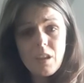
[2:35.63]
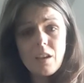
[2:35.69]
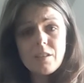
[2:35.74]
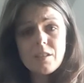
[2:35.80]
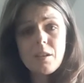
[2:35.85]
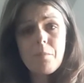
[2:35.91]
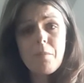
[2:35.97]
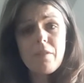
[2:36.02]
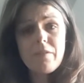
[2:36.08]

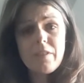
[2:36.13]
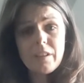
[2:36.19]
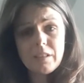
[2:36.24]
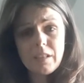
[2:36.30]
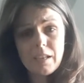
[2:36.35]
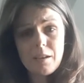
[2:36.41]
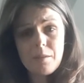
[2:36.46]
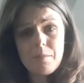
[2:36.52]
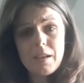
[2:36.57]
some of the
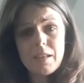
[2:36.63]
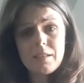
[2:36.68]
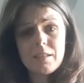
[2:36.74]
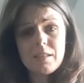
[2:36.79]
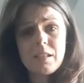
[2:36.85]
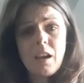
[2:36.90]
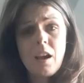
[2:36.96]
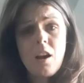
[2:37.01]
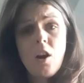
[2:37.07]

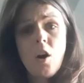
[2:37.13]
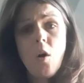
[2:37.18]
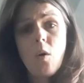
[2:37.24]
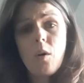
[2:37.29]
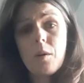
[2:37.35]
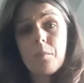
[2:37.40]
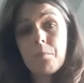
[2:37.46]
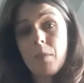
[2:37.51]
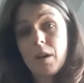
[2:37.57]
ligaments
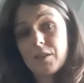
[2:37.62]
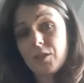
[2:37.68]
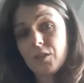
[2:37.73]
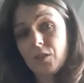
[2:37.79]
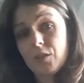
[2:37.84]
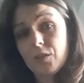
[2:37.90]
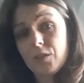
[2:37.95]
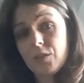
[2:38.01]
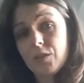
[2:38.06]
or
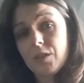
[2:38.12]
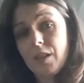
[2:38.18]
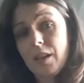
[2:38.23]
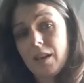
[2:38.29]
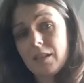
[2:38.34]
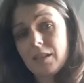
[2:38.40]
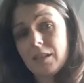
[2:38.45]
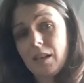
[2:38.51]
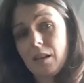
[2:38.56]
muscles
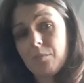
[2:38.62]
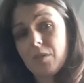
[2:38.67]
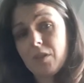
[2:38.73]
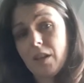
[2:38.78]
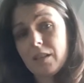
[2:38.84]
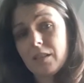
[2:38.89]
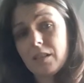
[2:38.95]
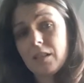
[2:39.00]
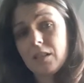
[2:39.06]
that
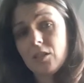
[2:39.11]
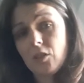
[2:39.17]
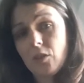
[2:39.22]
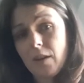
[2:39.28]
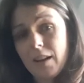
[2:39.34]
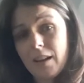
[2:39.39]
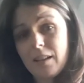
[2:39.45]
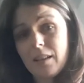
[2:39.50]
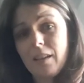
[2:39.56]
stabilize the
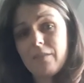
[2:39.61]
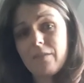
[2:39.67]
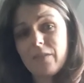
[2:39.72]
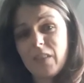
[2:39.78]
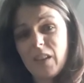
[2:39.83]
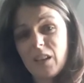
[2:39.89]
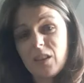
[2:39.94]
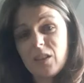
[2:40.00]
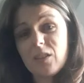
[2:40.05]
joint that
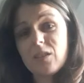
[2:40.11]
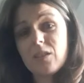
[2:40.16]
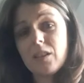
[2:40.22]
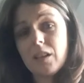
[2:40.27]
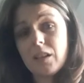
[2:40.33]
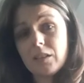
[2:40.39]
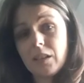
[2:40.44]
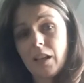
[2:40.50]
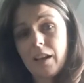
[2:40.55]
feel
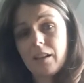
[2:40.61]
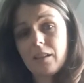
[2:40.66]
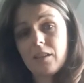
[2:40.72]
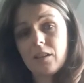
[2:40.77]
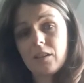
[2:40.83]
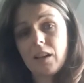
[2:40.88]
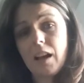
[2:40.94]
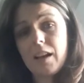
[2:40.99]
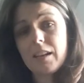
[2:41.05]
like
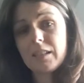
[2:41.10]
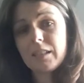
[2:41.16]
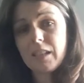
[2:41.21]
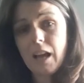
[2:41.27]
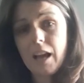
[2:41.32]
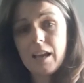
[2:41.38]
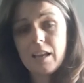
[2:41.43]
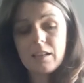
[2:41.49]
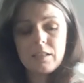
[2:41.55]
they're kind of
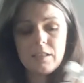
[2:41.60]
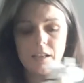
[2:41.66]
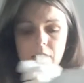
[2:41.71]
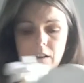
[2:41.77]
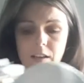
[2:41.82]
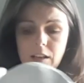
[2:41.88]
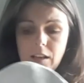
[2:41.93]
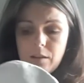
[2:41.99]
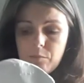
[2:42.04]
tight and
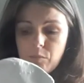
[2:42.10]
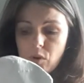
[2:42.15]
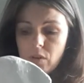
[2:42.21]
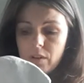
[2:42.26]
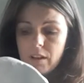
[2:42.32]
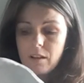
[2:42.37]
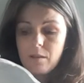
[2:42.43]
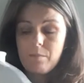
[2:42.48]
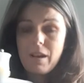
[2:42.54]
tugging and
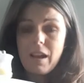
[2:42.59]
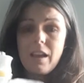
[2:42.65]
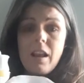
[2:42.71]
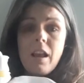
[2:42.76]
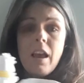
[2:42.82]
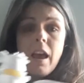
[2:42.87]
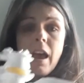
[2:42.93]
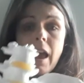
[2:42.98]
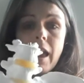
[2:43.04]
pulling a bit.
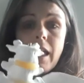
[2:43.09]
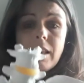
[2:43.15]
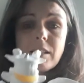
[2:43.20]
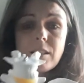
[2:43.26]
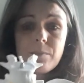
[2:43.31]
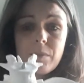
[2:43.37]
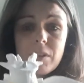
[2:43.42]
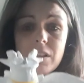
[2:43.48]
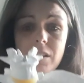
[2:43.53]

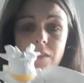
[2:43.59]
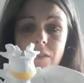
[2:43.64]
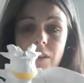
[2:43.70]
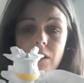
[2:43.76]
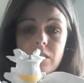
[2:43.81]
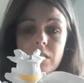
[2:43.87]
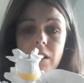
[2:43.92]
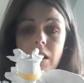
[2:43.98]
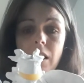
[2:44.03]
And
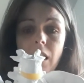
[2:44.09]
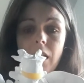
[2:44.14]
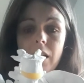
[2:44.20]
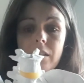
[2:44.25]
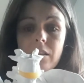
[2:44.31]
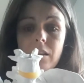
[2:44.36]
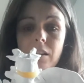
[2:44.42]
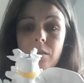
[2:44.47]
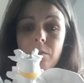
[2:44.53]
specifically,
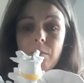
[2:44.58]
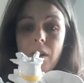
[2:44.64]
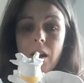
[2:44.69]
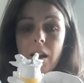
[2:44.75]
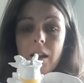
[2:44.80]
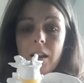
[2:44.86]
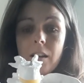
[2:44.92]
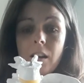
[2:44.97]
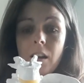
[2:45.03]
I think
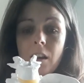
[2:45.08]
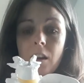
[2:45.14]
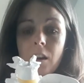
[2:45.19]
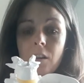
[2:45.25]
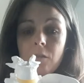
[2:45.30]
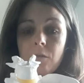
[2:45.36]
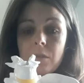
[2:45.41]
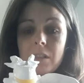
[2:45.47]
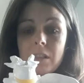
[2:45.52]
mine
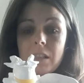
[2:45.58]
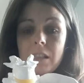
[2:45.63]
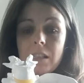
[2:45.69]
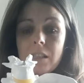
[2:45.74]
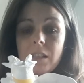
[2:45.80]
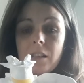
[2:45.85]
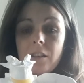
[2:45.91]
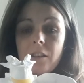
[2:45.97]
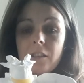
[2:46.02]
was
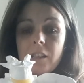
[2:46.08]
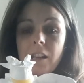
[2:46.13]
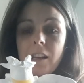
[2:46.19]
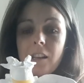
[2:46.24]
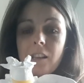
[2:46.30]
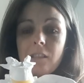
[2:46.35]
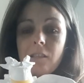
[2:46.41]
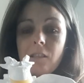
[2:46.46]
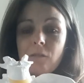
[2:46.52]
this little
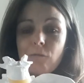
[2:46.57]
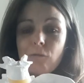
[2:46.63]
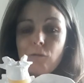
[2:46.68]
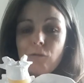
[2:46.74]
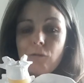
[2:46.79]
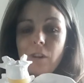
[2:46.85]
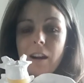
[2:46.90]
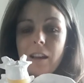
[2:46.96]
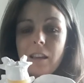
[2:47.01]
lady
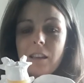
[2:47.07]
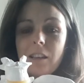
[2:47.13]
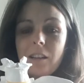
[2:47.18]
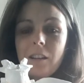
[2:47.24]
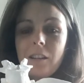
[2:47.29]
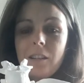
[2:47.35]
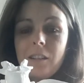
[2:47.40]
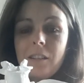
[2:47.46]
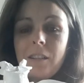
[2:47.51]
right
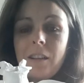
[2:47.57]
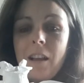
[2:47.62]
here.